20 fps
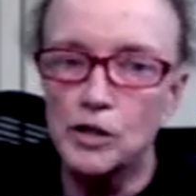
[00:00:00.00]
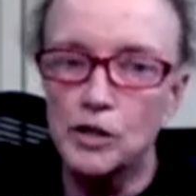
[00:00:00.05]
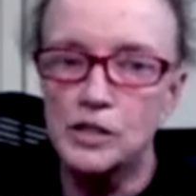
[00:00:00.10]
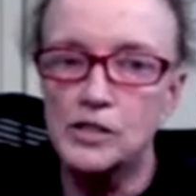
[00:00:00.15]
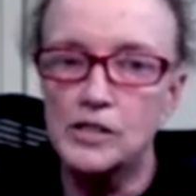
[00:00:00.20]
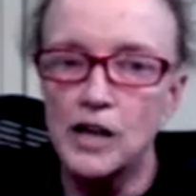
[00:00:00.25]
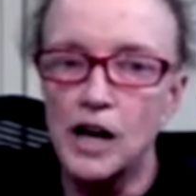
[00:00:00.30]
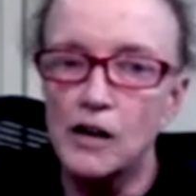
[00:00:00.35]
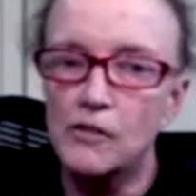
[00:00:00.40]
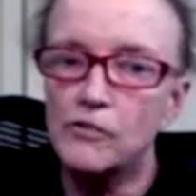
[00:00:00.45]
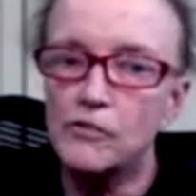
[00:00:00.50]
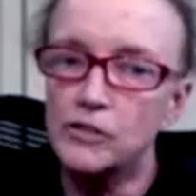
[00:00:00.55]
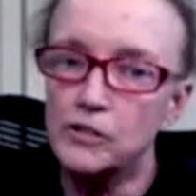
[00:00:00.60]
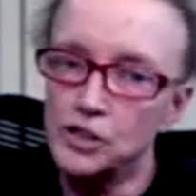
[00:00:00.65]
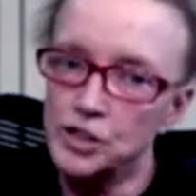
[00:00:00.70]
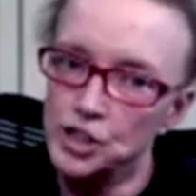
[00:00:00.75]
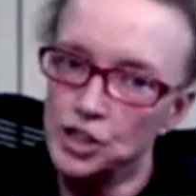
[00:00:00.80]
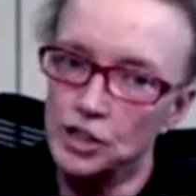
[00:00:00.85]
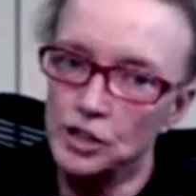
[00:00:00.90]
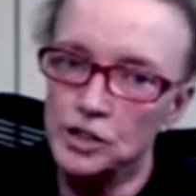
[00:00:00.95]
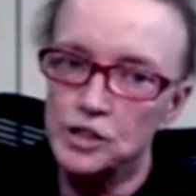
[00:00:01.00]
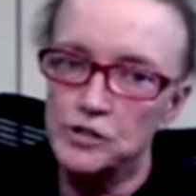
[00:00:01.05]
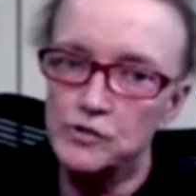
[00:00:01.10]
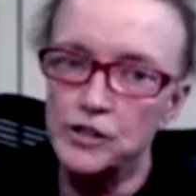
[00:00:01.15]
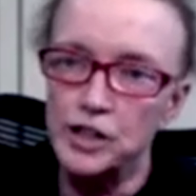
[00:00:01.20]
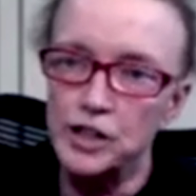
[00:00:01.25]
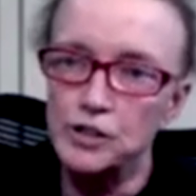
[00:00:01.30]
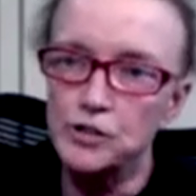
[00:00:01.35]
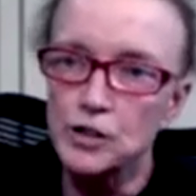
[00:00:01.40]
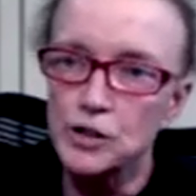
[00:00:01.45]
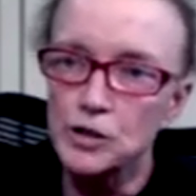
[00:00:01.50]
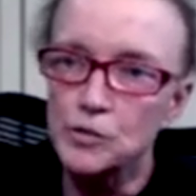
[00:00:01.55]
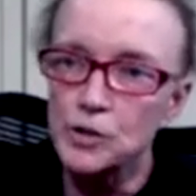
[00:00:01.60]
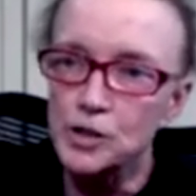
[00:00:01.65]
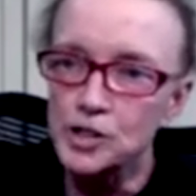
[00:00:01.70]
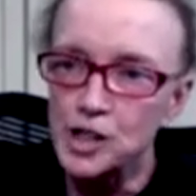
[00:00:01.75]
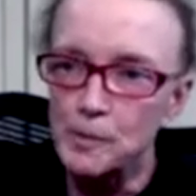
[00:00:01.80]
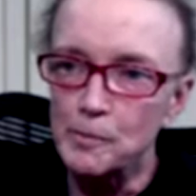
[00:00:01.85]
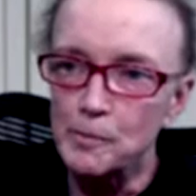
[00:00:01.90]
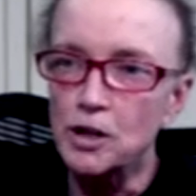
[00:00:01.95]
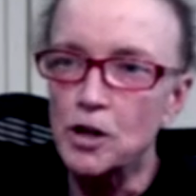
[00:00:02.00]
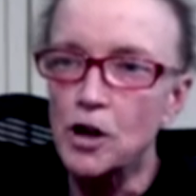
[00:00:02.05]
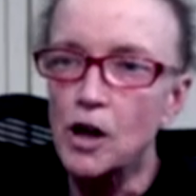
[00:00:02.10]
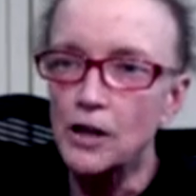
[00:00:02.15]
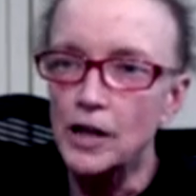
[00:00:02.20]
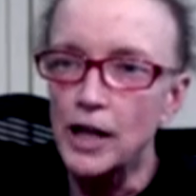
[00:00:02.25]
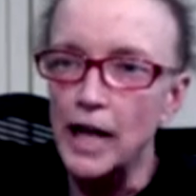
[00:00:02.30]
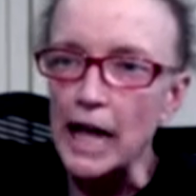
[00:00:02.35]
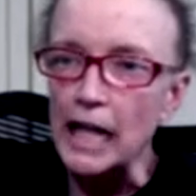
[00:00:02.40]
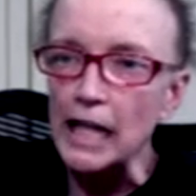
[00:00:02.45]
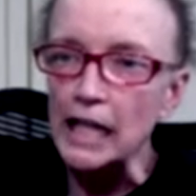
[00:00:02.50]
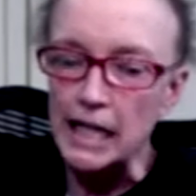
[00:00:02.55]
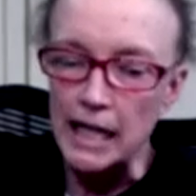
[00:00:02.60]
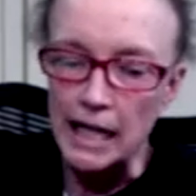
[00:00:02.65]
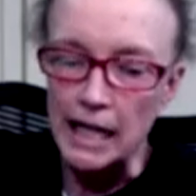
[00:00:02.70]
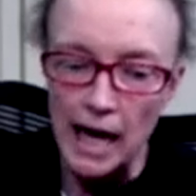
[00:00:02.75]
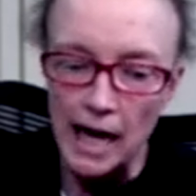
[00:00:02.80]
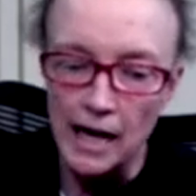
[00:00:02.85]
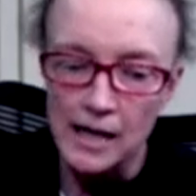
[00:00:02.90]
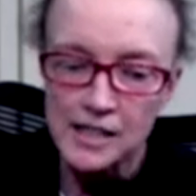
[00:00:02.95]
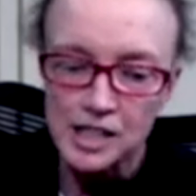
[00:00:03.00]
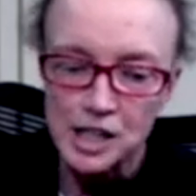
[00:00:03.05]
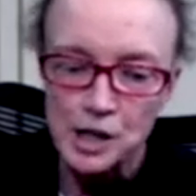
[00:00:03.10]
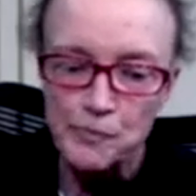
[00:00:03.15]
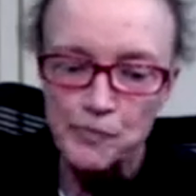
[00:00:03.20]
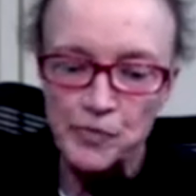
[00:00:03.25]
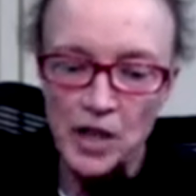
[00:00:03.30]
esophageal sphincter, which I'm going to call the LES.